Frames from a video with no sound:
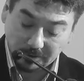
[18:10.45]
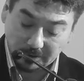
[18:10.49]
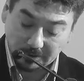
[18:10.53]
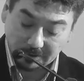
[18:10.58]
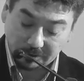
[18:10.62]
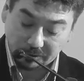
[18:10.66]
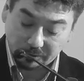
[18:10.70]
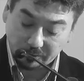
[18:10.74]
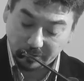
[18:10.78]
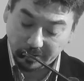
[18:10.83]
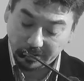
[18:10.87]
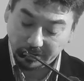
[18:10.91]
a
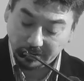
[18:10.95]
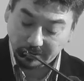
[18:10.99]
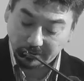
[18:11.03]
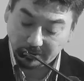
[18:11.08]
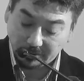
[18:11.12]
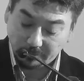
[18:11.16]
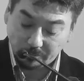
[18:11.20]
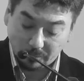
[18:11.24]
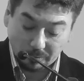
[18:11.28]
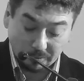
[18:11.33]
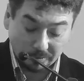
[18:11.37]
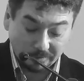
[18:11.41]
trained
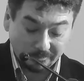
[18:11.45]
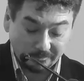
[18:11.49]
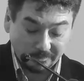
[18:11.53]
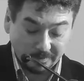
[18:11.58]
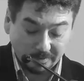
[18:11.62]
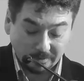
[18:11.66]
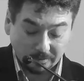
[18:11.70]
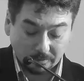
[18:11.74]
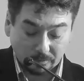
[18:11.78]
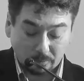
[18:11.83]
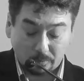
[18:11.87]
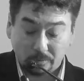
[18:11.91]
and
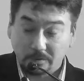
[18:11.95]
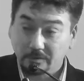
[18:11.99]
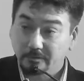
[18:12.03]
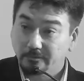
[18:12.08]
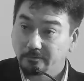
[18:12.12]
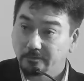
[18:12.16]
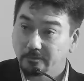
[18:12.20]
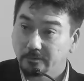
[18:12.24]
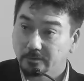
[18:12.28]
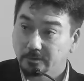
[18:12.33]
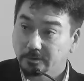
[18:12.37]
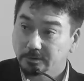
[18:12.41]
motivated
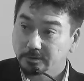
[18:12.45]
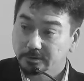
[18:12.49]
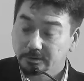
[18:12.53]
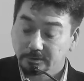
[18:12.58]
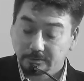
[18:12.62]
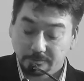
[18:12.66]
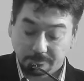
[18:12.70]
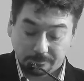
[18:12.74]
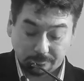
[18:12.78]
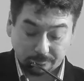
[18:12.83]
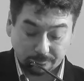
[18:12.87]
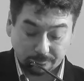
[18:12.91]
workforce,